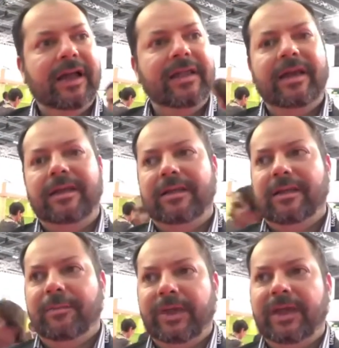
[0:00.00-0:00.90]
And then
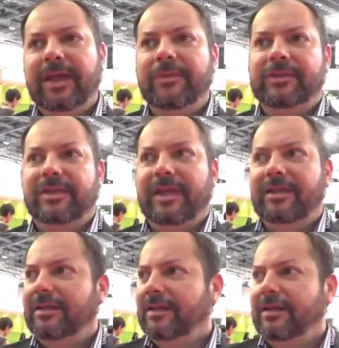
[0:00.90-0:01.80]
being able to then
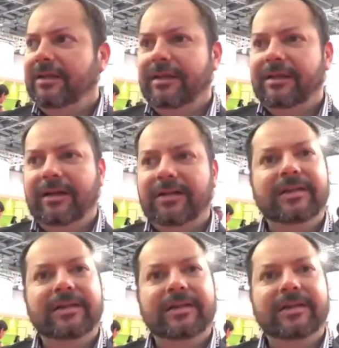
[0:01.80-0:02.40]
uh,